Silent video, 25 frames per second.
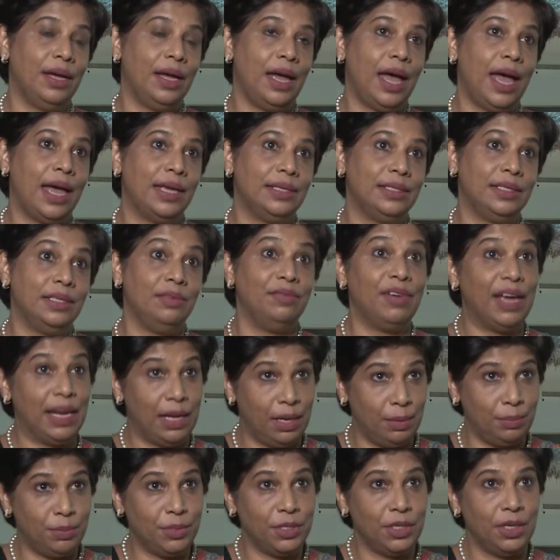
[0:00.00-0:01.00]
has
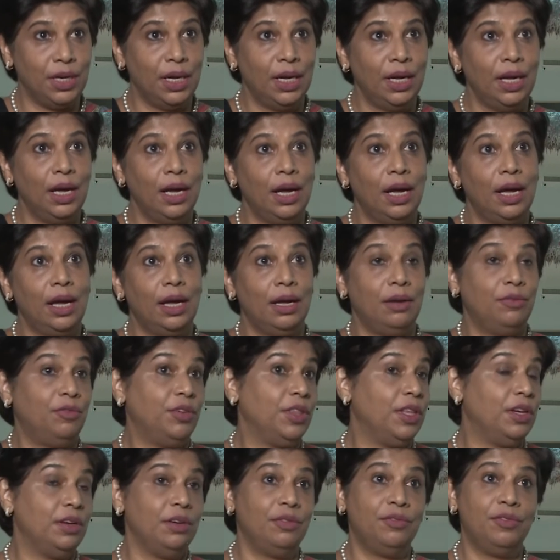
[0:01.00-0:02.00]
developed
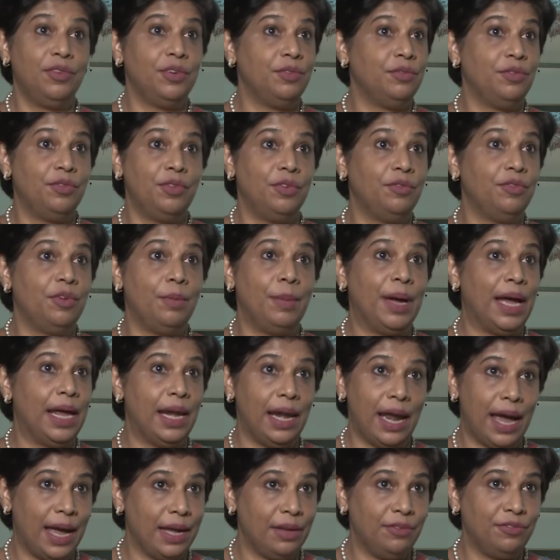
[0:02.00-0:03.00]
for my
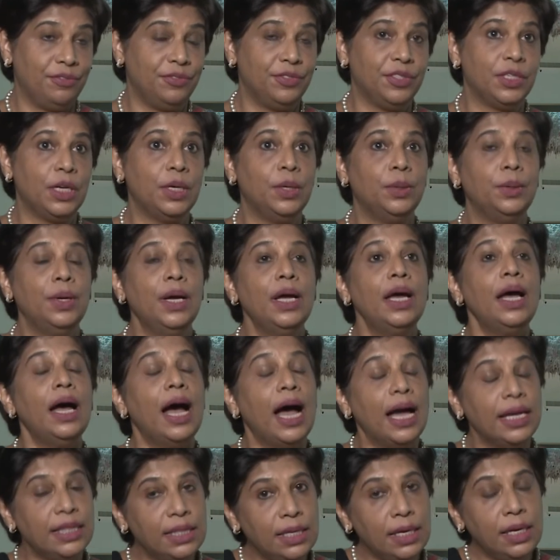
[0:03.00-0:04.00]
life. So
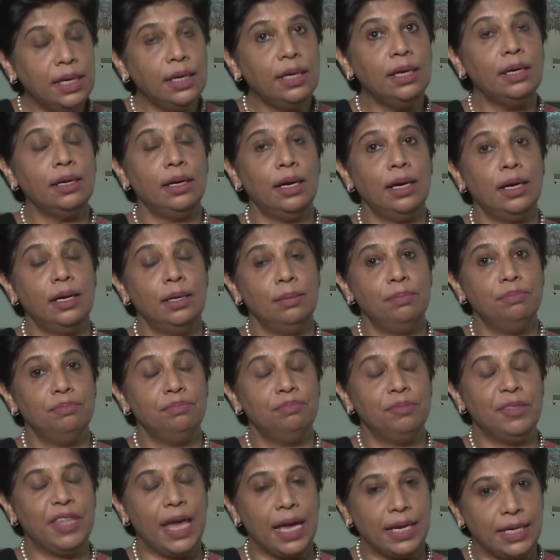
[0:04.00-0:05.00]
I think
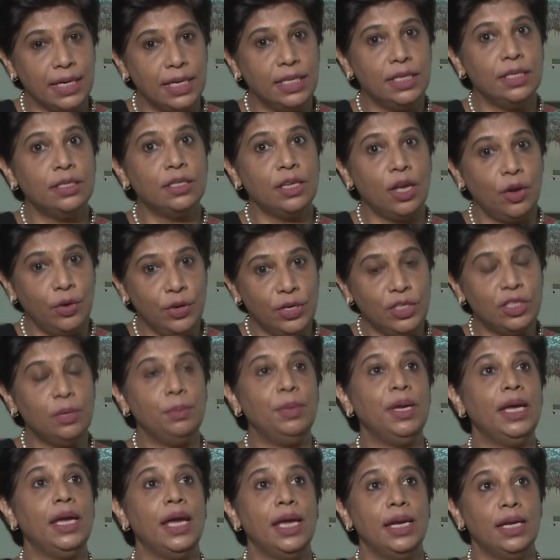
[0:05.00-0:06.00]
that it is going to
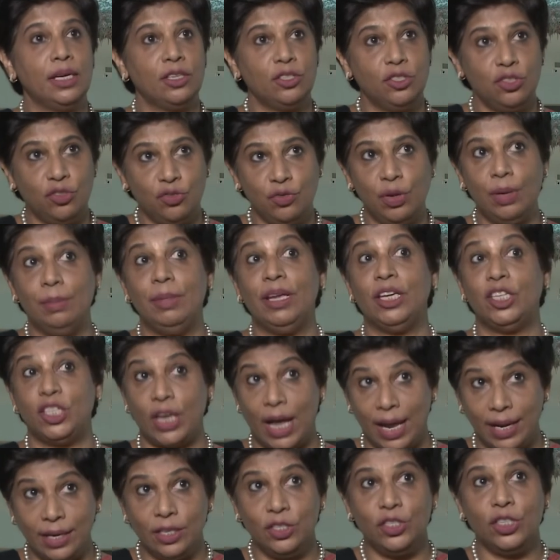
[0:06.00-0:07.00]
be an extremely
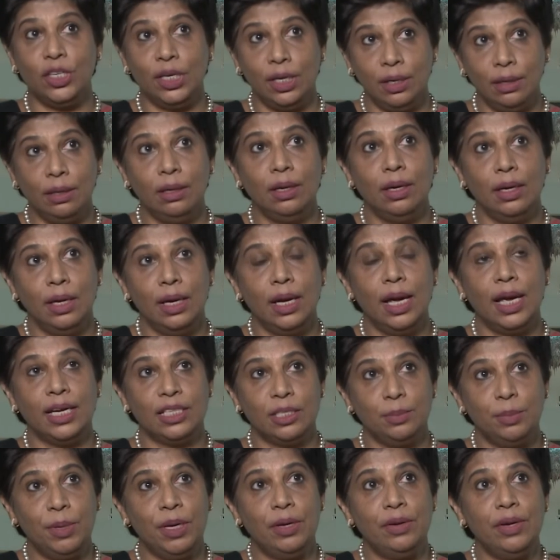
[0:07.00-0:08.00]
challenging
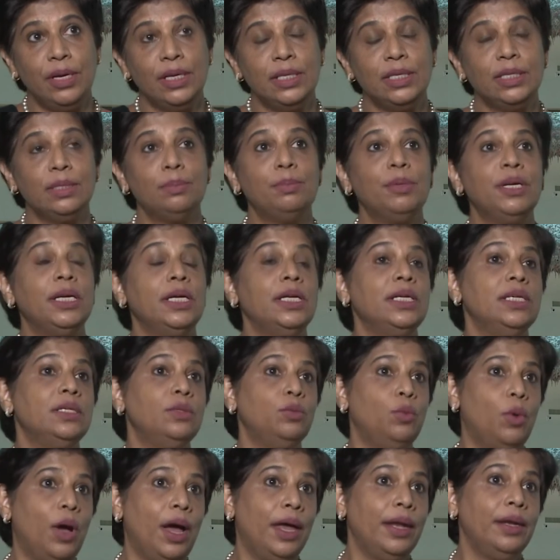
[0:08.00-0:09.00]
experience, but it is
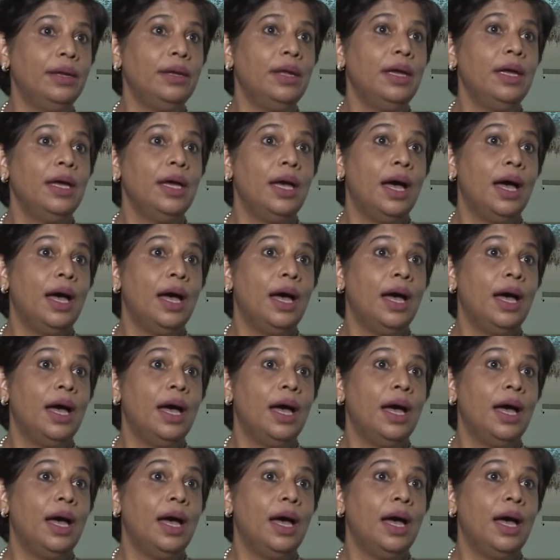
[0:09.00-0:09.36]
one